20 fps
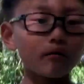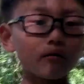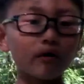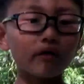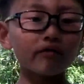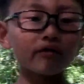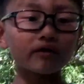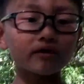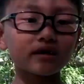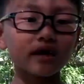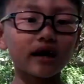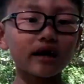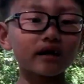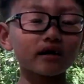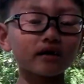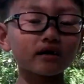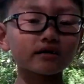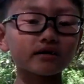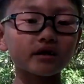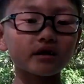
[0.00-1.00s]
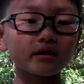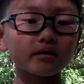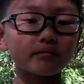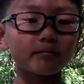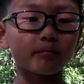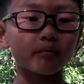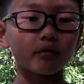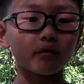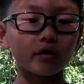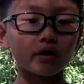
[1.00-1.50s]
When the tigers are
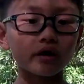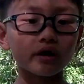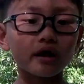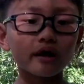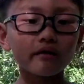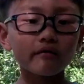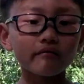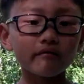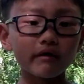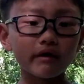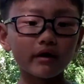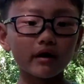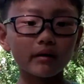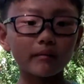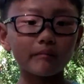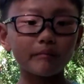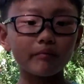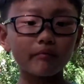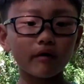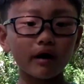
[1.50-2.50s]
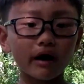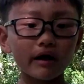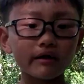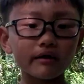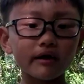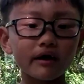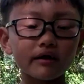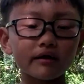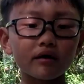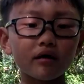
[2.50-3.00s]
born, they are
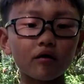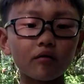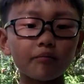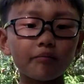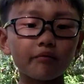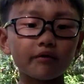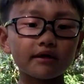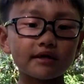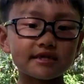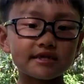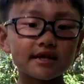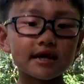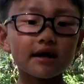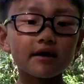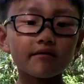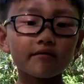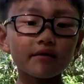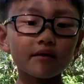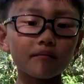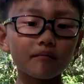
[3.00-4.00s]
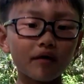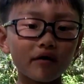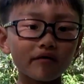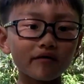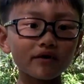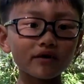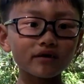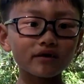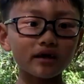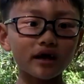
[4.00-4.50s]
blind and helpless. The
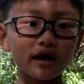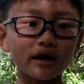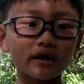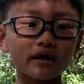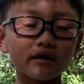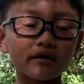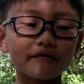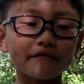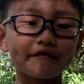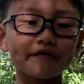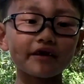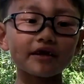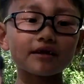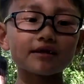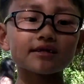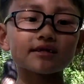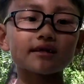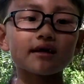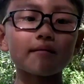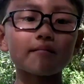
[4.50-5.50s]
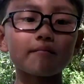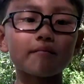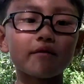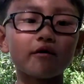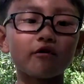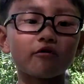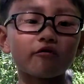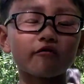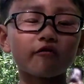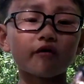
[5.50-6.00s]
mother tiger feeds them
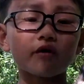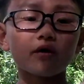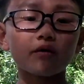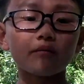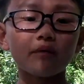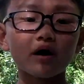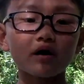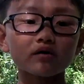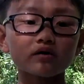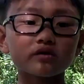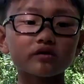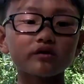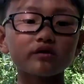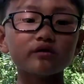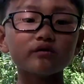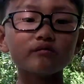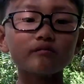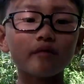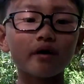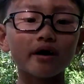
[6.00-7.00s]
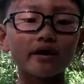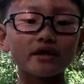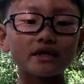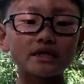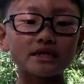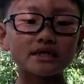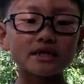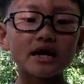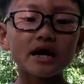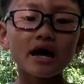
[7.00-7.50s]
milk for about two months
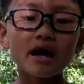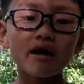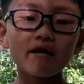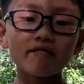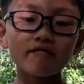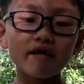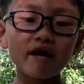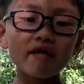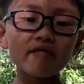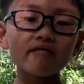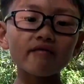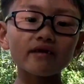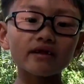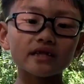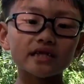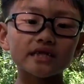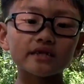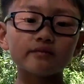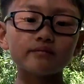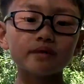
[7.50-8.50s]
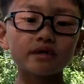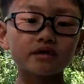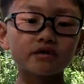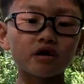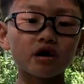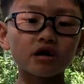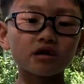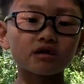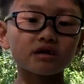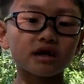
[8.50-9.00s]
and then the
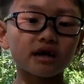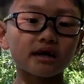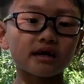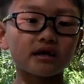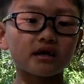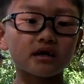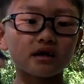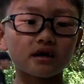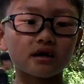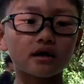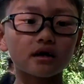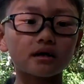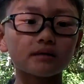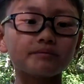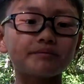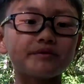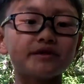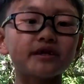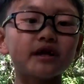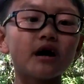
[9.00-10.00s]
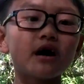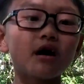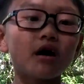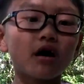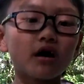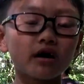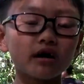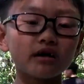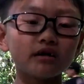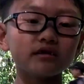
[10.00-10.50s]
Sumatran tiger cubs
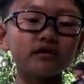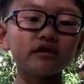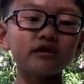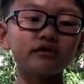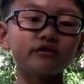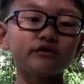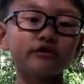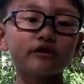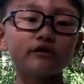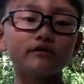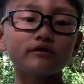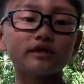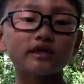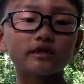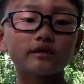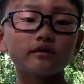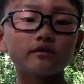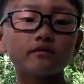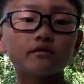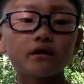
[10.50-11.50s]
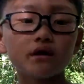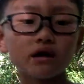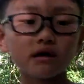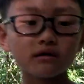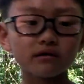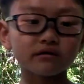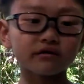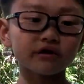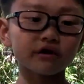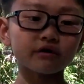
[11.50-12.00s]
are introduced,
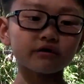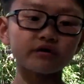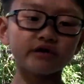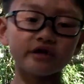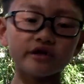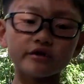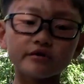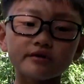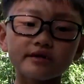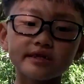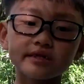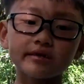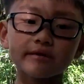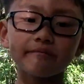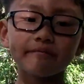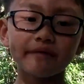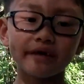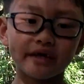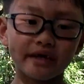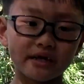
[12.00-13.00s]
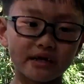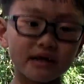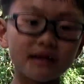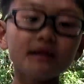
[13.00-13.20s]
introduced to me.